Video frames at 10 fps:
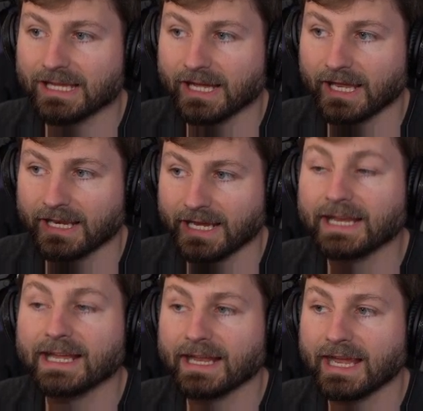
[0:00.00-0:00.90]
at
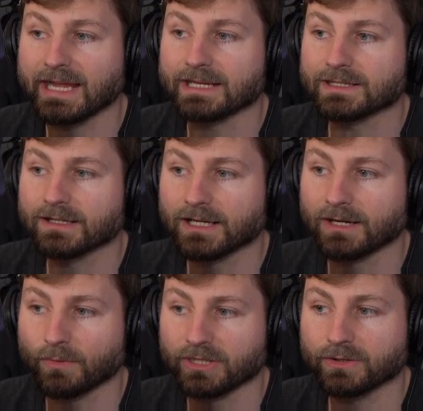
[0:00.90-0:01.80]

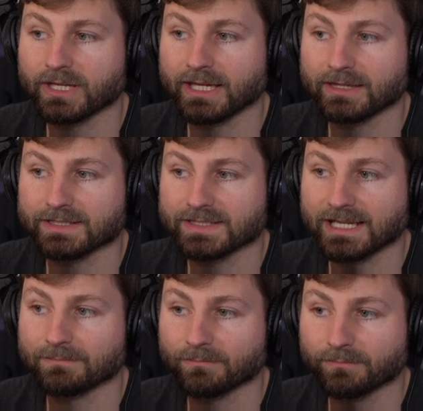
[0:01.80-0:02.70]
$8.88 when you can get the
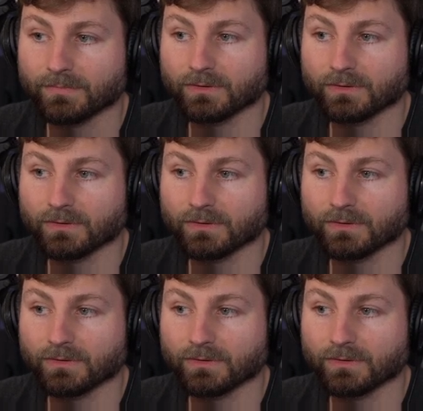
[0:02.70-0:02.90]
same